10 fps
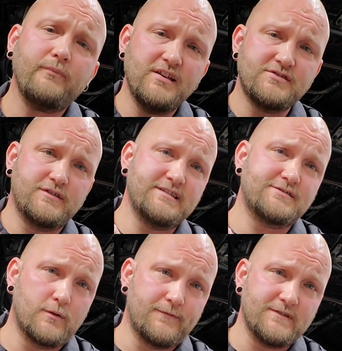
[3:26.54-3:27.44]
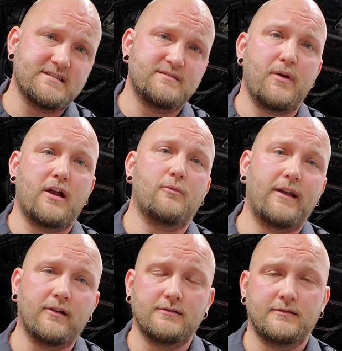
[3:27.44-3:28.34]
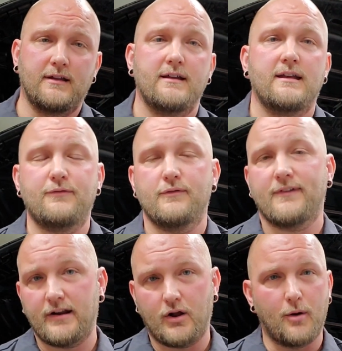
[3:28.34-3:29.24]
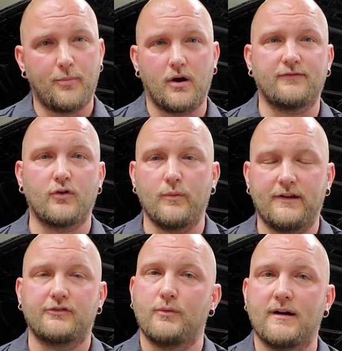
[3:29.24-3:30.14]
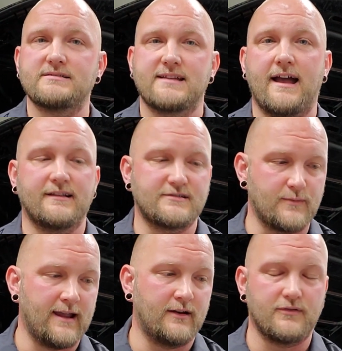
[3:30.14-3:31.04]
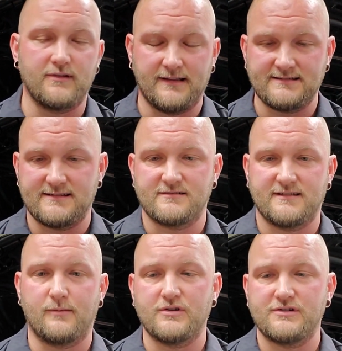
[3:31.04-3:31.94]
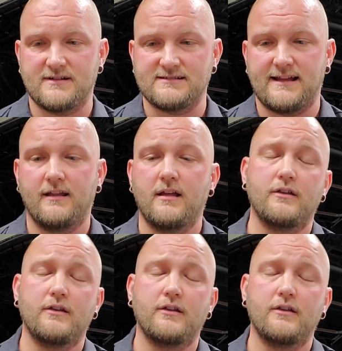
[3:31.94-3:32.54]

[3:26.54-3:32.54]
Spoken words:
So this surface is bare metal. If you've got a car parked for a week or two outside and it's rained, or like I said, there's a lot of moisture outside,